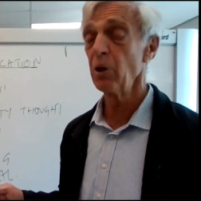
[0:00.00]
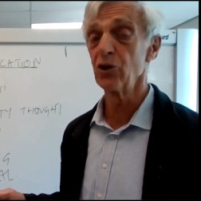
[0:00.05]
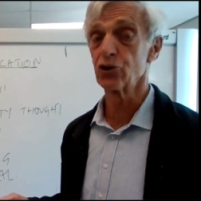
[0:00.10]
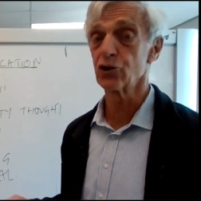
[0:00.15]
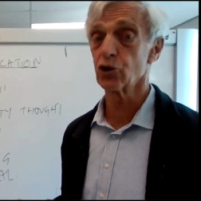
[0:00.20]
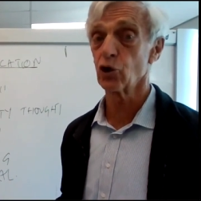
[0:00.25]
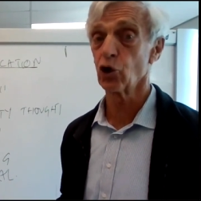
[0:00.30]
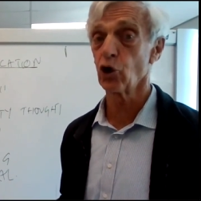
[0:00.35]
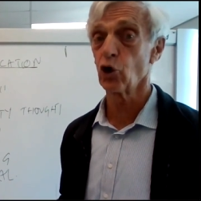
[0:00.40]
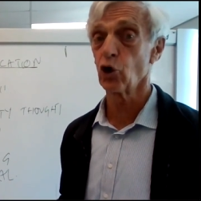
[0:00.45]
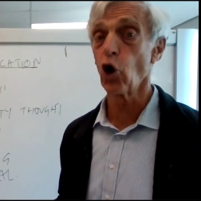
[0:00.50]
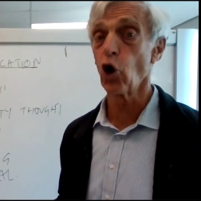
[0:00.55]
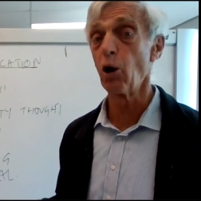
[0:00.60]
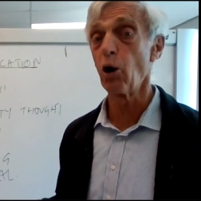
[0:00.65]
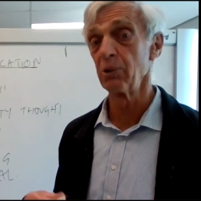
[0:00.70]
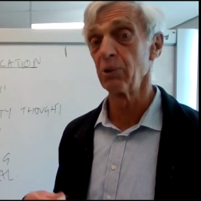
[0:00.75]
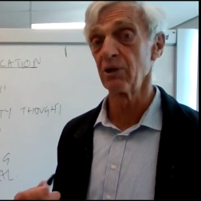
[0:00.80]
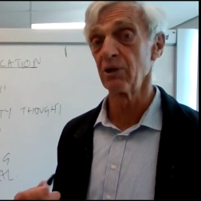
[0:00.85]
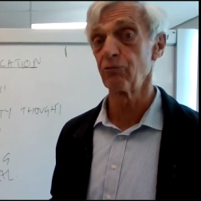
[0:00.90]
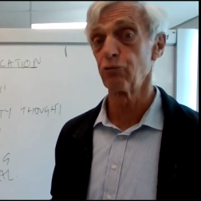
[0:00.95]
The most
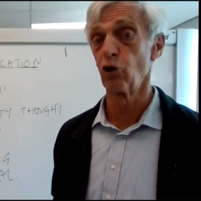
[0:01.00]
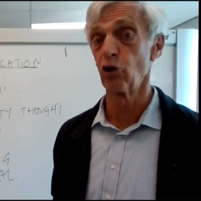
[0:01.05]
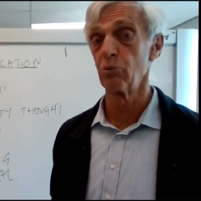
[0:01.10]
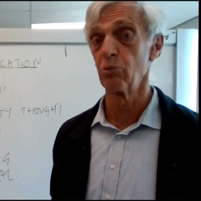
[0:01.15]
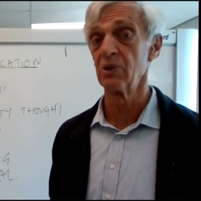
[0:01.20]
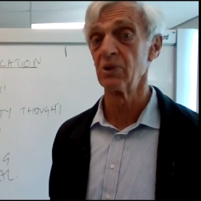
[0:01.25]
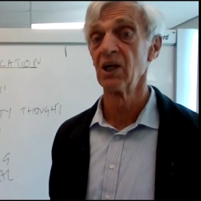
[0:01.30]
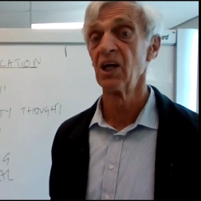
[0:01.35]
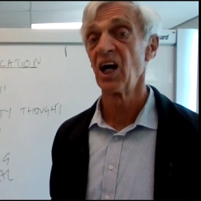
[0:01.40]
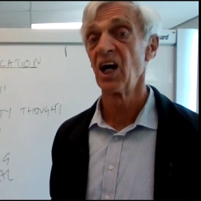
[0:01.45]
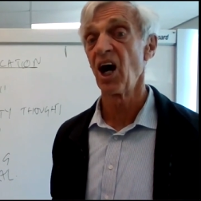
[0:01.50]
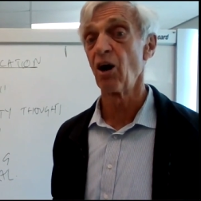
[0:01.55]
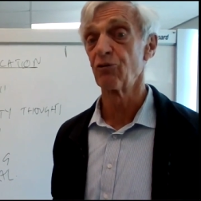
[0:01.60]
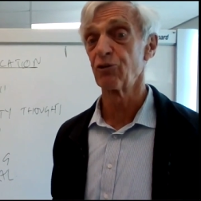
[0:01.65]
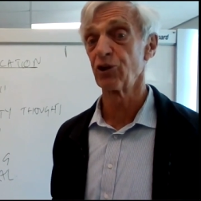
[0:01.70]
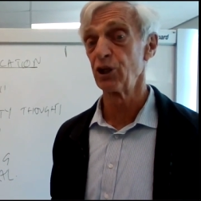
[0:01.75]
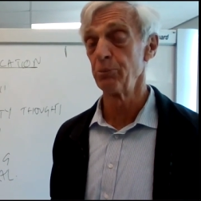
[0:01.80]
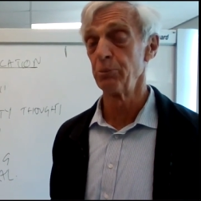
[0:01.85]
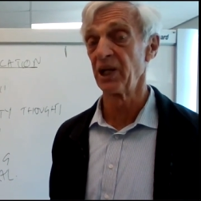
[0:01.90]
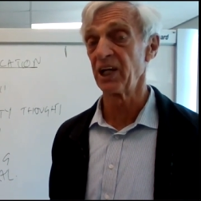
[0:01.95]
common form
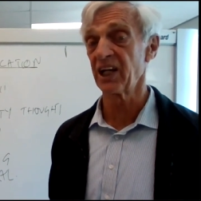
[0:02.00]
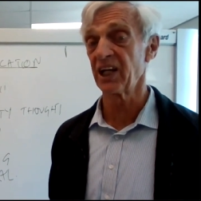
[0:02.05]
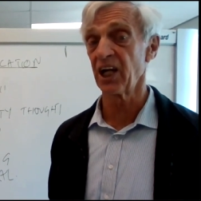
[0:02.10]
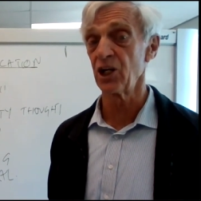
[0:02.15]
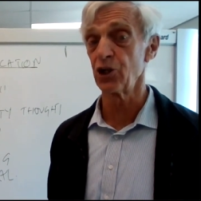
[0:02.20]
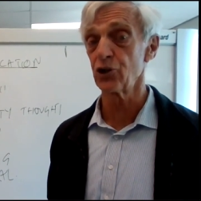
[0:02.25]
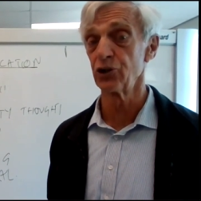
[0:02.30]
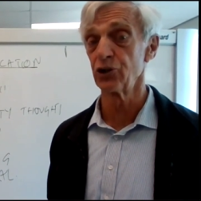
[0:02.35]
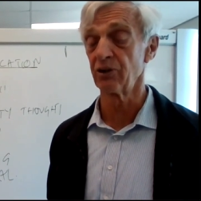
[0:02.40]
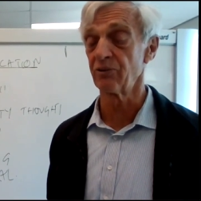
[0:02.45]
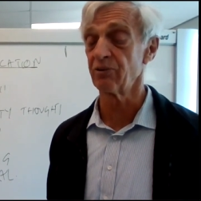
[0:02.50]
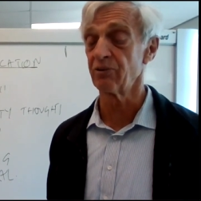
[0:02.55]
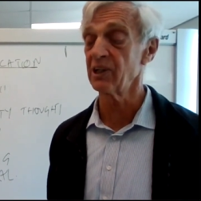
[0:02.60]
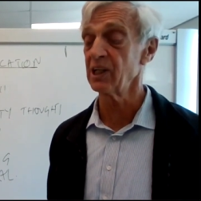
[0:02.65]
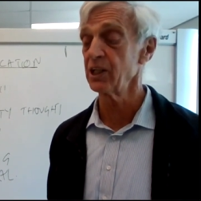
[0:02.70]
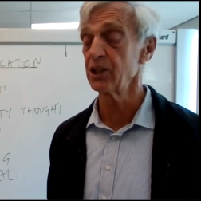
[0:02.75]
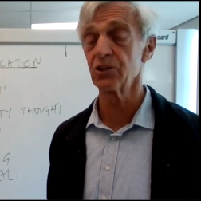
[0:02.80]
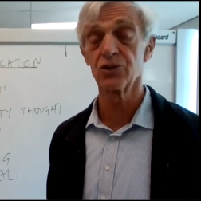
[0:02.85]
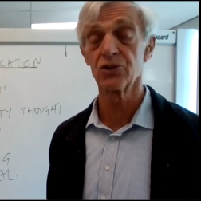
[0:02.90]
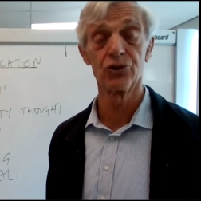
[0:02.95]
of communication
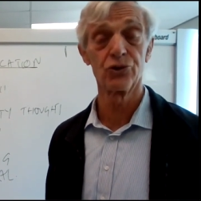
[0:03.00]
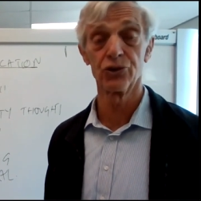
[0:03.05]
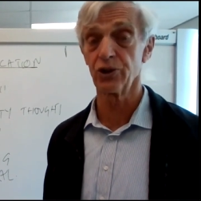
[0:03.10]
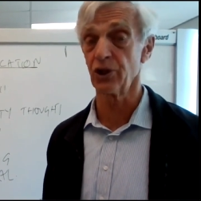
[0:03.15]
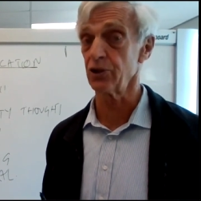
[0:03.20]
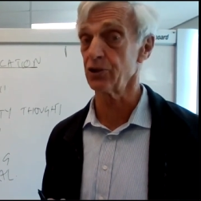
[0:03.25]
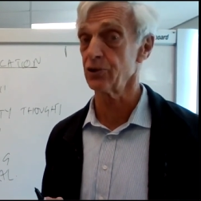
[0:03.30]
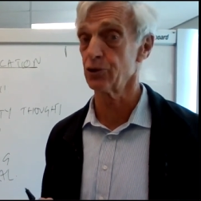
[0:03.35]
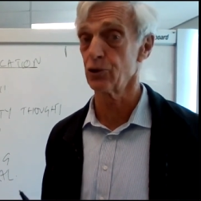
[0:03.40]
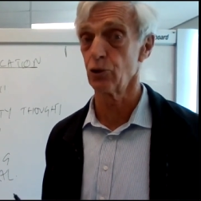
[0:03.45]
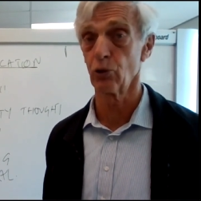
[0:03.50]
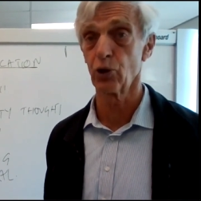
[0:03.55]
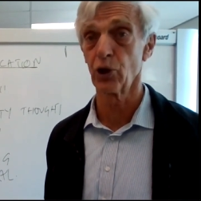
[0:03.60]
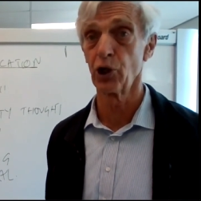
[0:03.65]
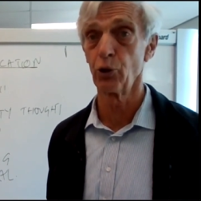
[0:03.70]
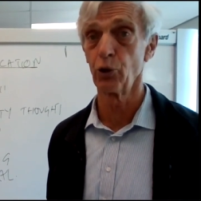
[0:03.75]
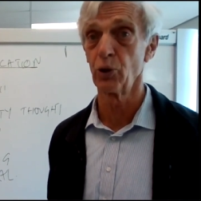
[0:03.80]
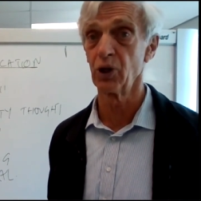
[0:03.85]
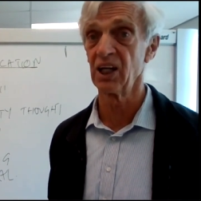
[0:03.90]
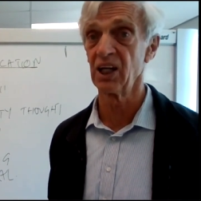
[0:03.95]
typically is just
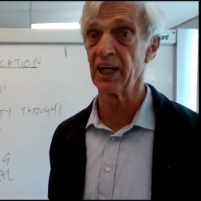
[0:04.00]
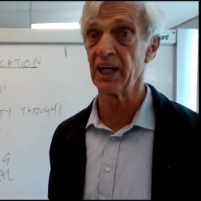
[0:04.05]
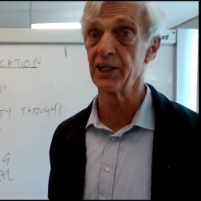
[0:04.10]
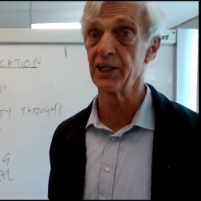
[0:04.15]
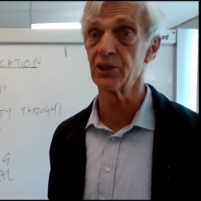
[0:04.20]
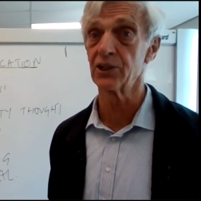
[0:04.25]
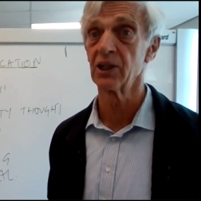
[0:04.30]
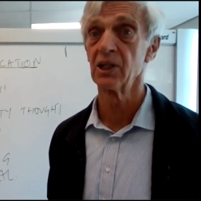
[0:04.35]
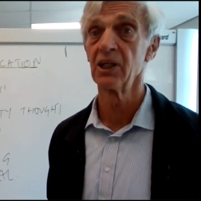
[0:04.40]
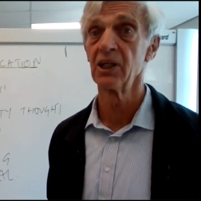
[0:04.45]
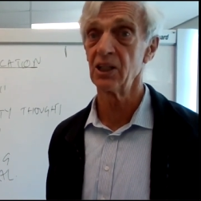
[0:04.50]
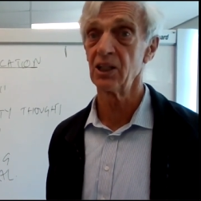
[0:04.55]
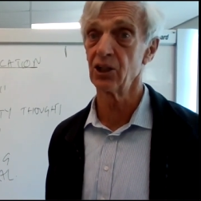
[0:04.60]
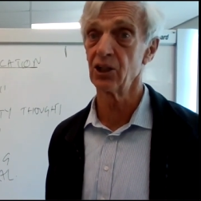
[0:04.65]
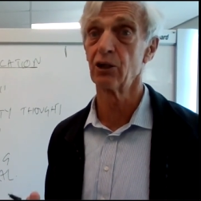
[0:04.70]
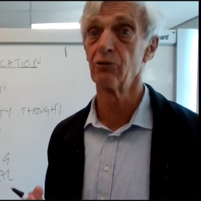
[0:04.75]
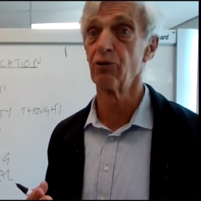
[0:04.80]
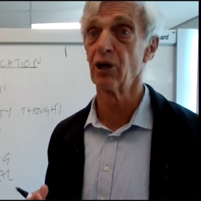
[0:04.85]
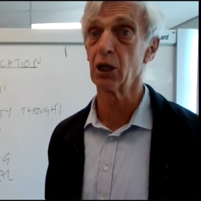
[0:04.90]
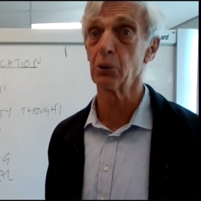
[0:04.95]
children who are late
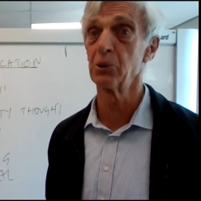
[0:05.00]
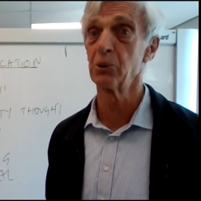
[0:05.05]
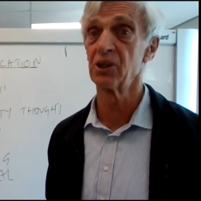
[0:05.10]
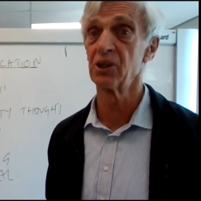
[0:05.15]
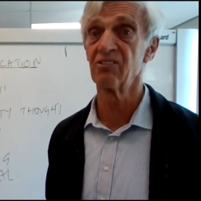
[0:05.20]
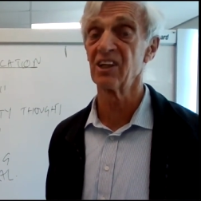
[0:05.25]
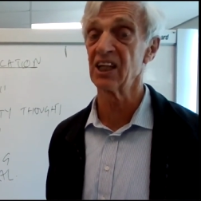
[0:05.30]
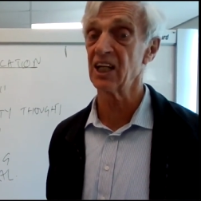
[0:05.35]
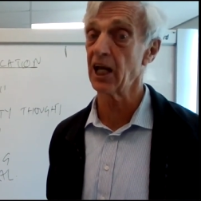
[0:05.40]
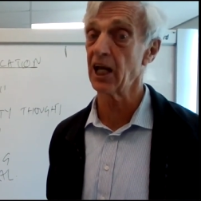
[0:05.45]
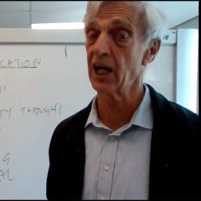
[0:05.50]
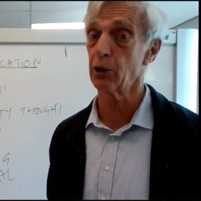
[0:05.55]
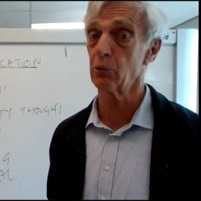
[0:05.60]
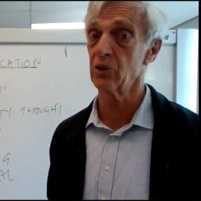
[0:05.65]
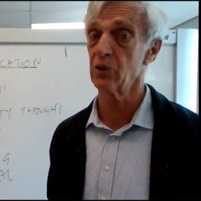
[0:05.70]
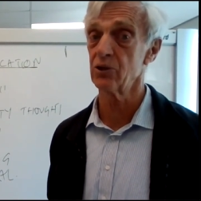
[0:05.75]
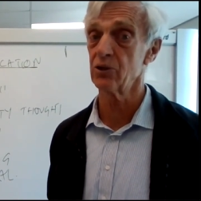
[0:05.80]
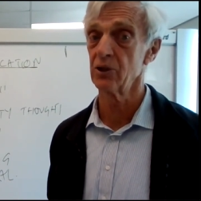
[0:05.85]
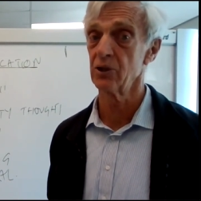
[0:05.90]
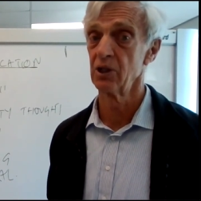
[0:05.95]
in the development of their
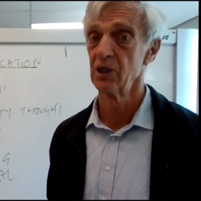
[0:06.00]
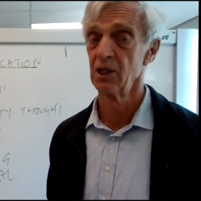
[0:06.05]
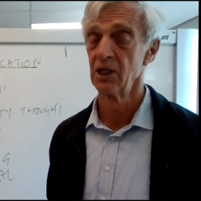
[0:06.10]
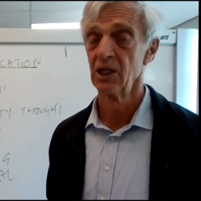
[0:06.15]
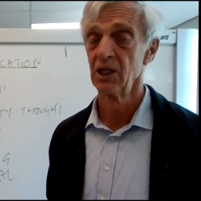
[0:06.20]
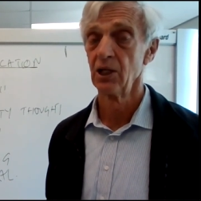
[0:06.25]
language.